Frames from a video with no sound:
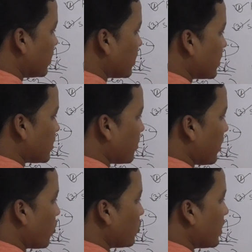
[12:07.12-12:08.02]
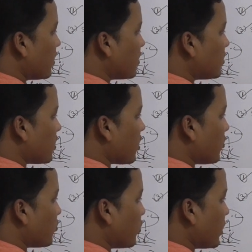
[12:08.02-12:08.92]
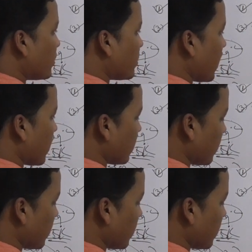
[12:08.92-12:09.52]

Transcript: This is the mountain region of Odisha.